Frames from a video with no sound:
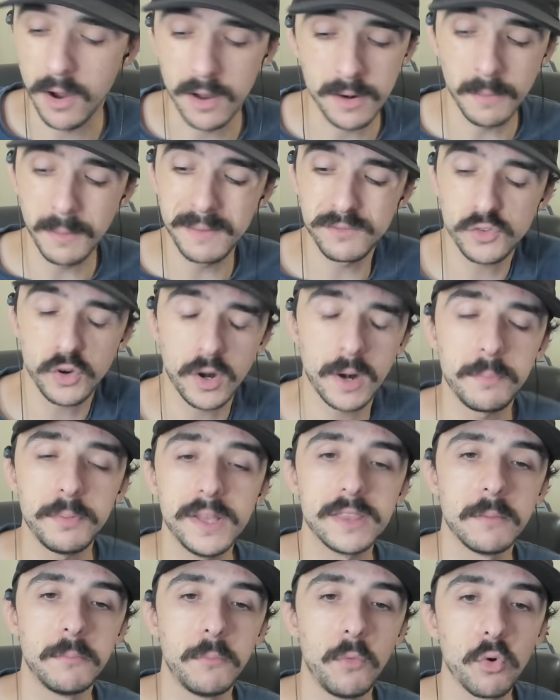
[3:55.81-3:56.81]
I'm not even trying to play
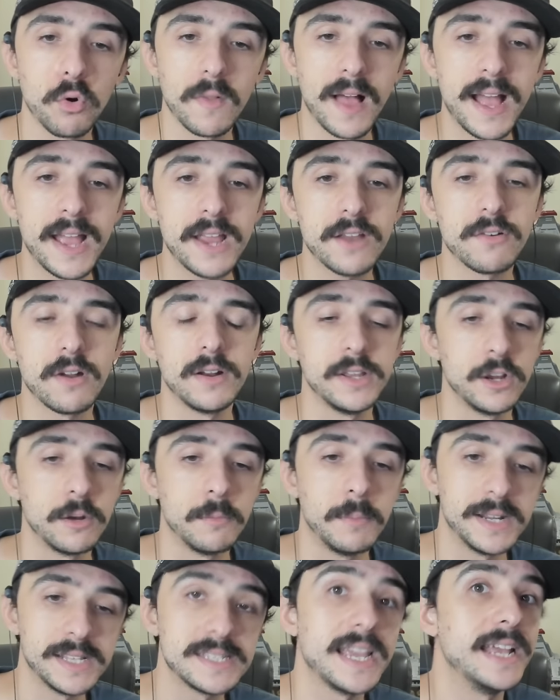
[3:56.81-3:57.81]
the moral high ground here,
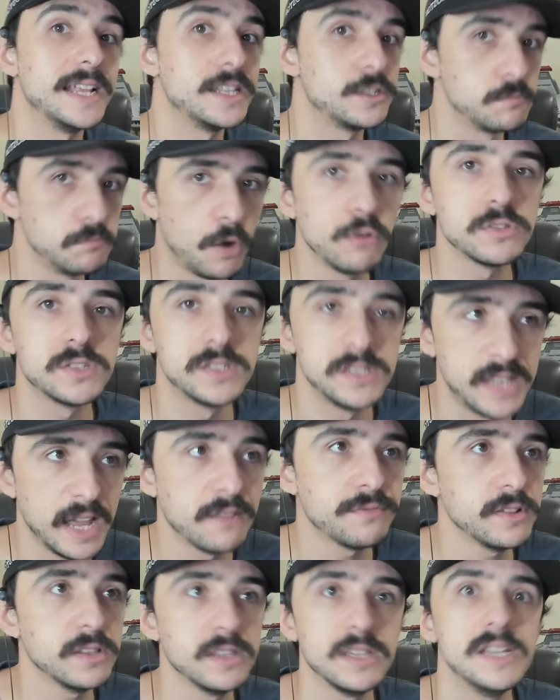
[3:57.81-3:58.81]
but it's it's most
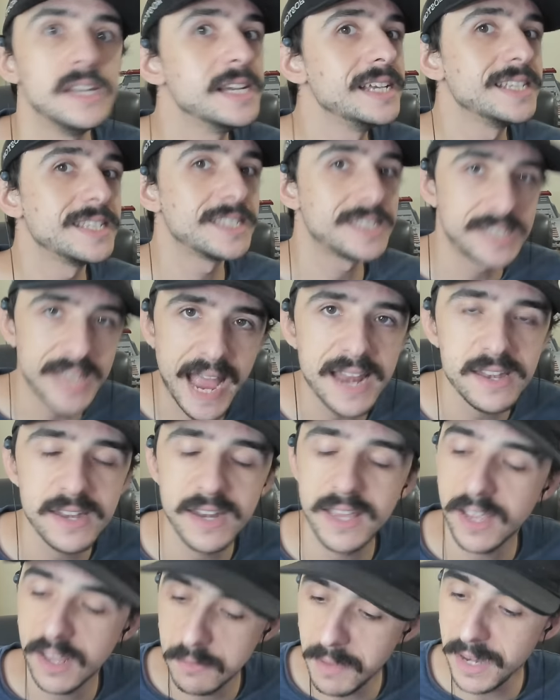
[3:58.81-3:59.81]
definitely
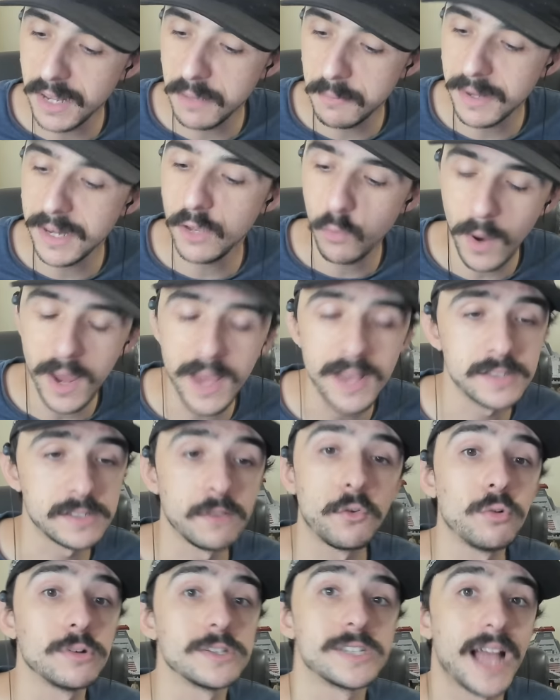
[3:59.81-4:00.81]
saddening in many many ways. Of
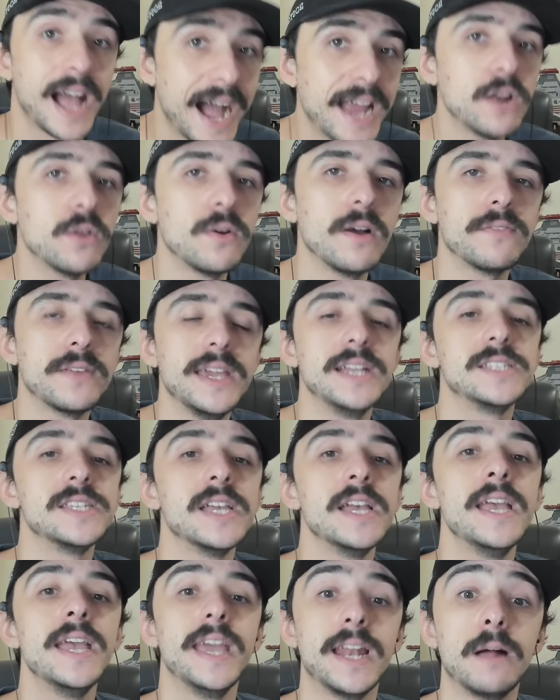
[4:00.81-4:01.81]
course, I don't have kids,
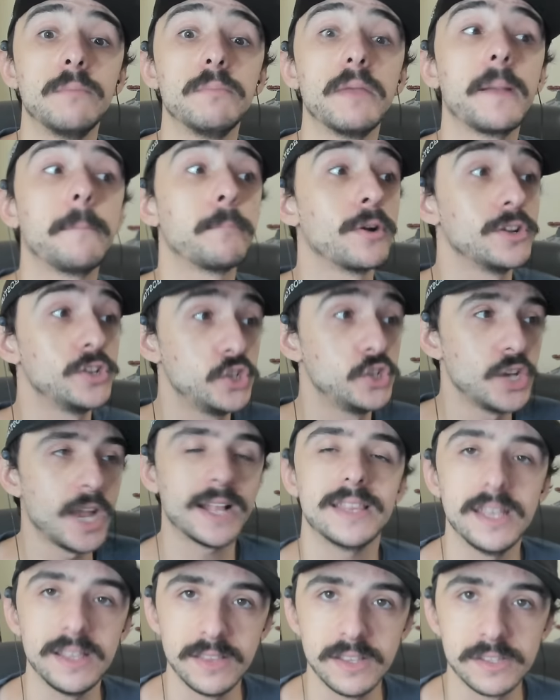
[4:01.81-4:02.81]
and I'm like
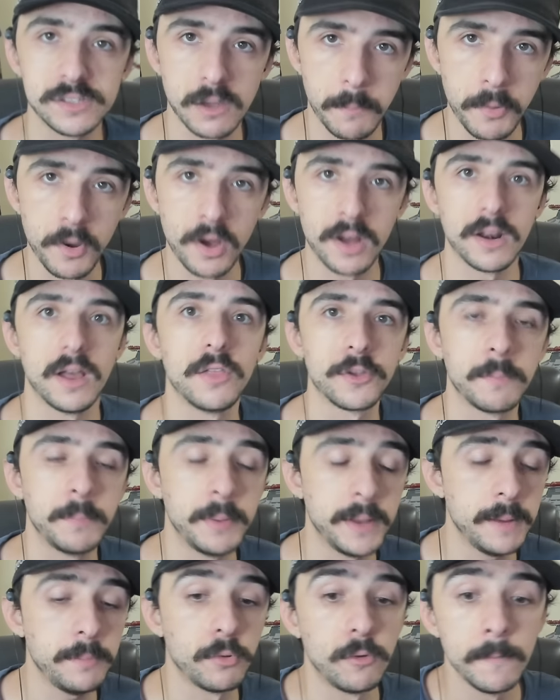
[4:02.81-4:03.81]
projecting this upon other
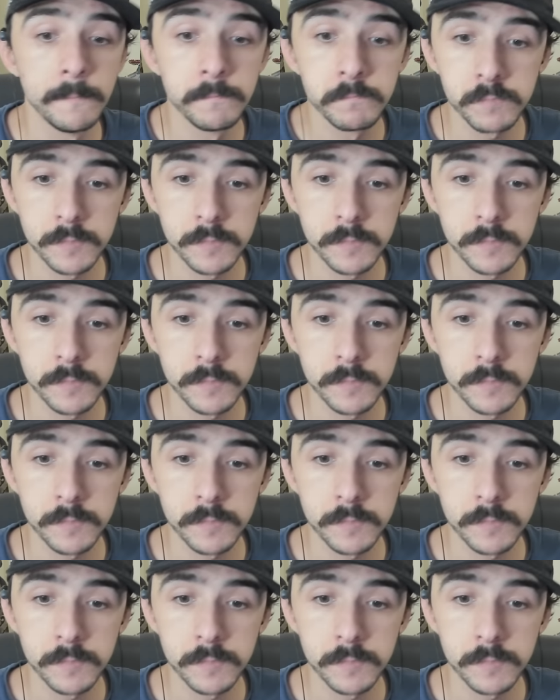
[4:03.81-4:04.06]
people.